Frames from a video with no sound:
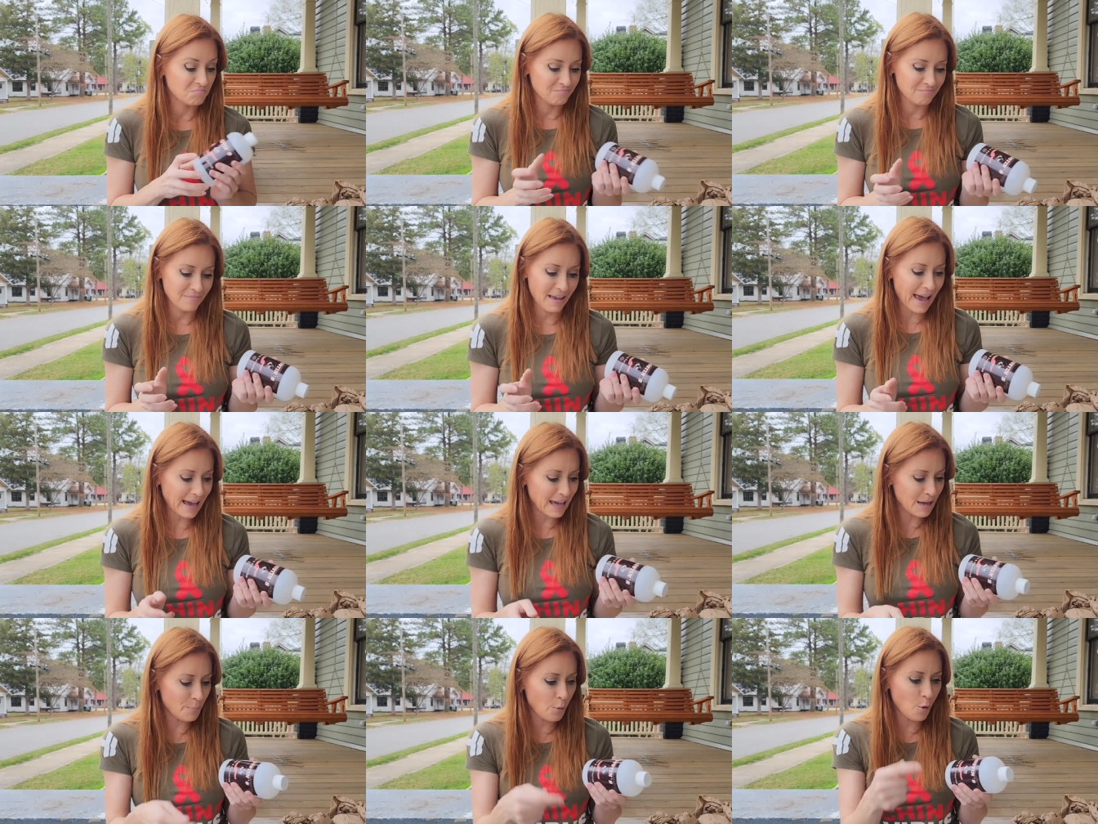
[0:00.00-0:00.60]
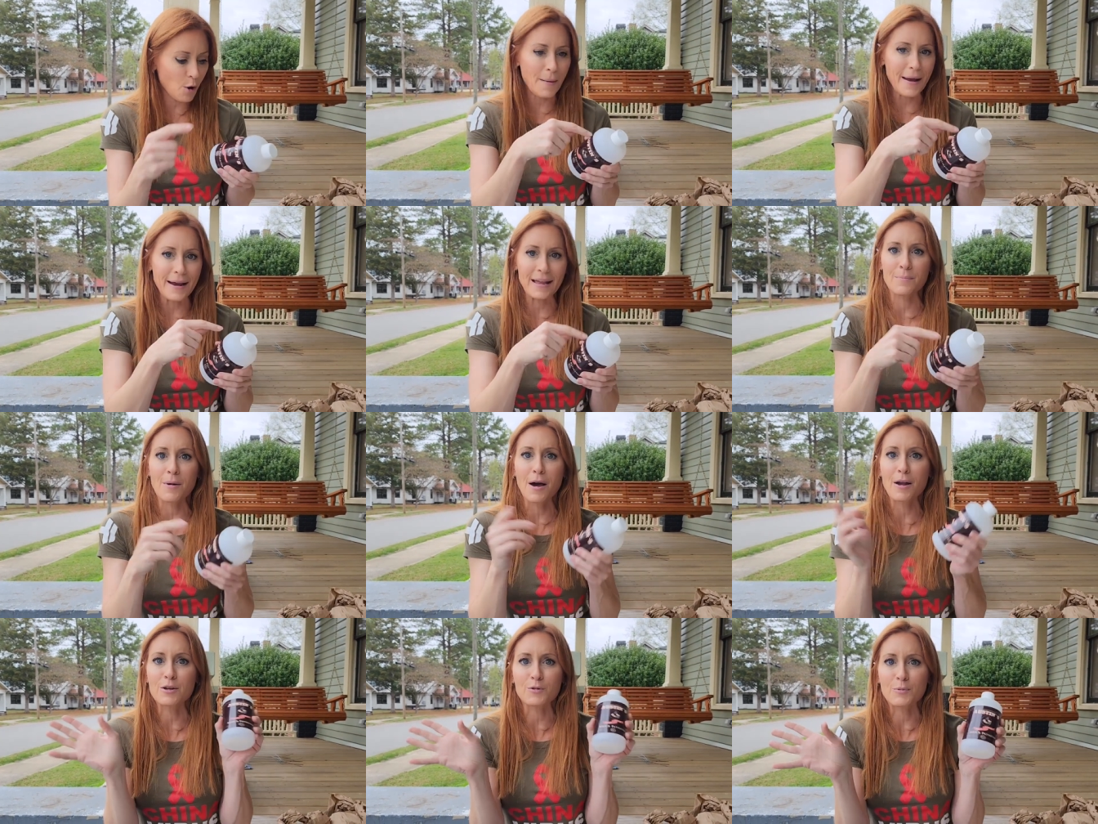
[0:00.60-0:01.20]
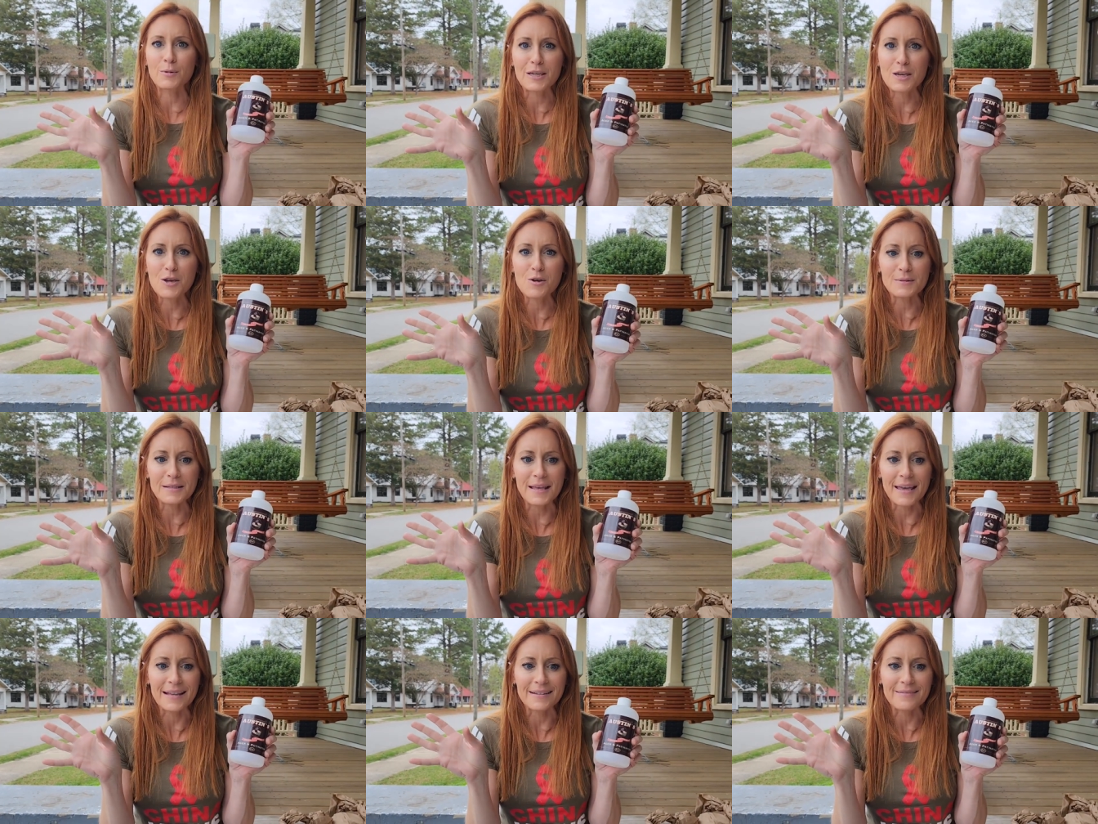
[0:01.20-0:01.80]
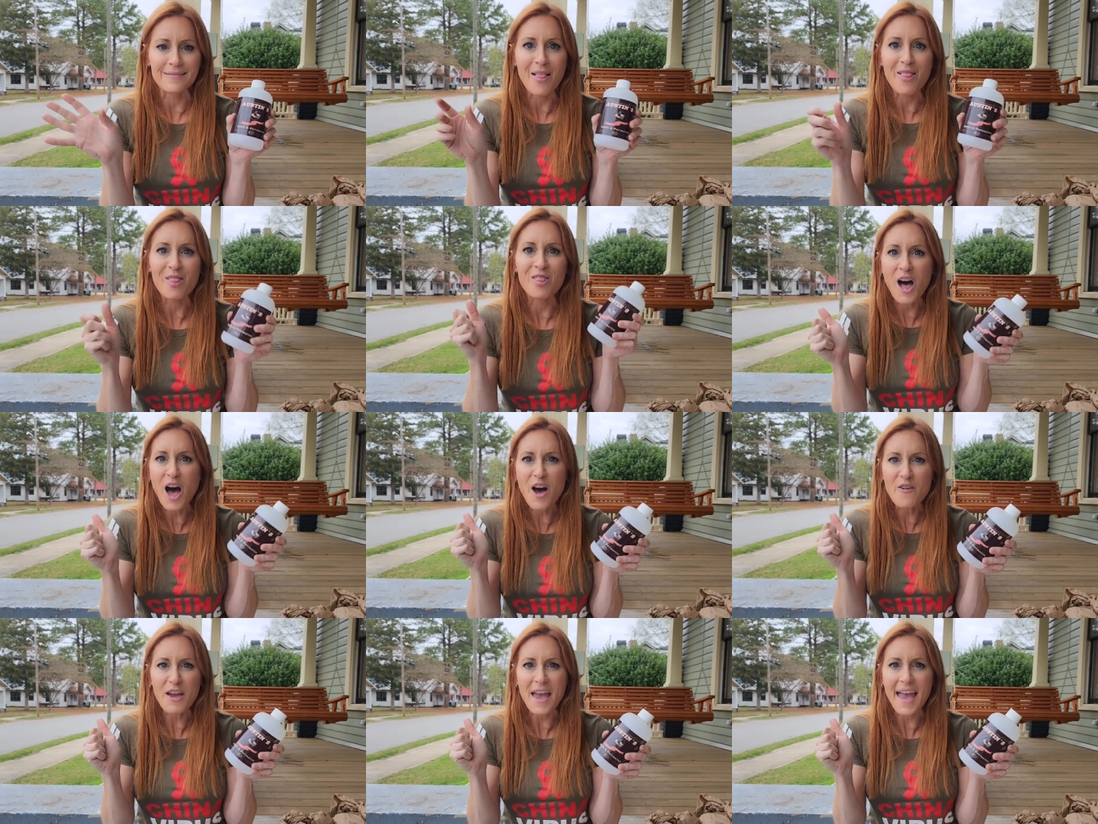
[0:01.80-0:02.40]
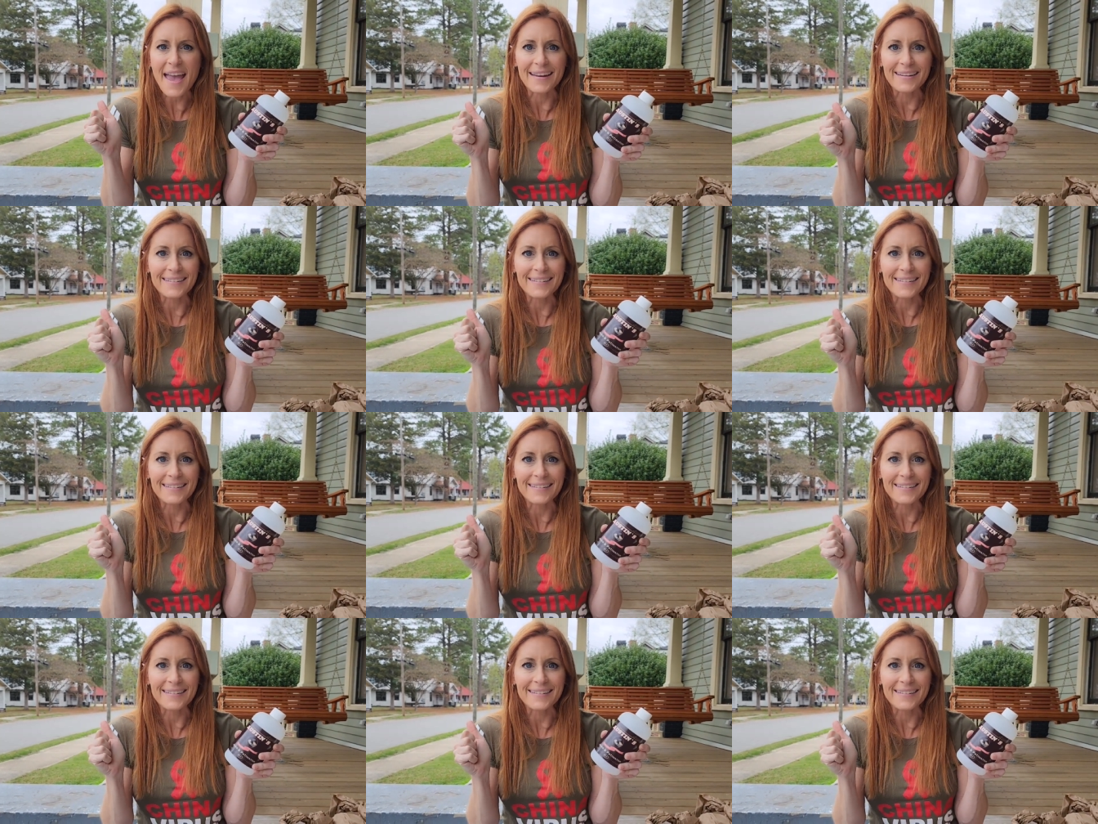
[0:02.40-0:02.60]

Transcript: I can pour it back to the bottle and reuse it. Love it.